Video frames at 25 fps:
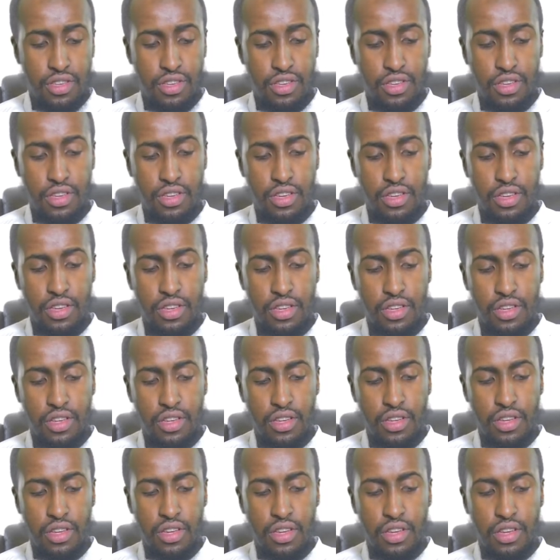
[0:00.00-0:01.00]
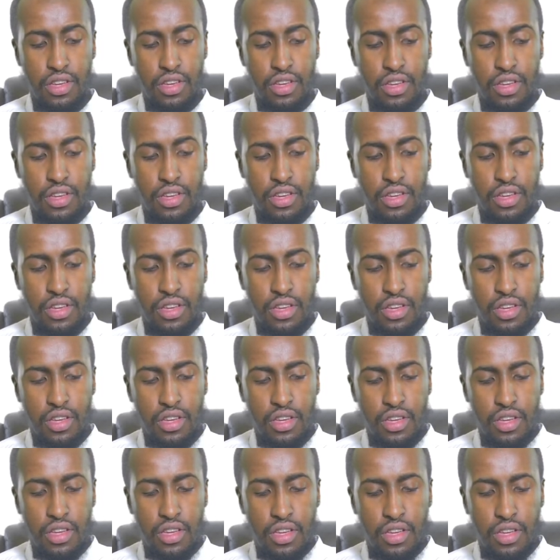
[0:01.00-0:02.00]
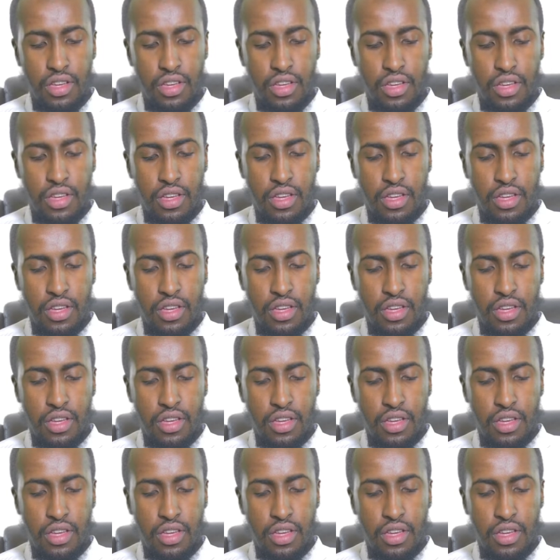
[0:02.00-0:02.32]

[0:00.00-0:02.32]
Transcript: No one is speaking in this clip.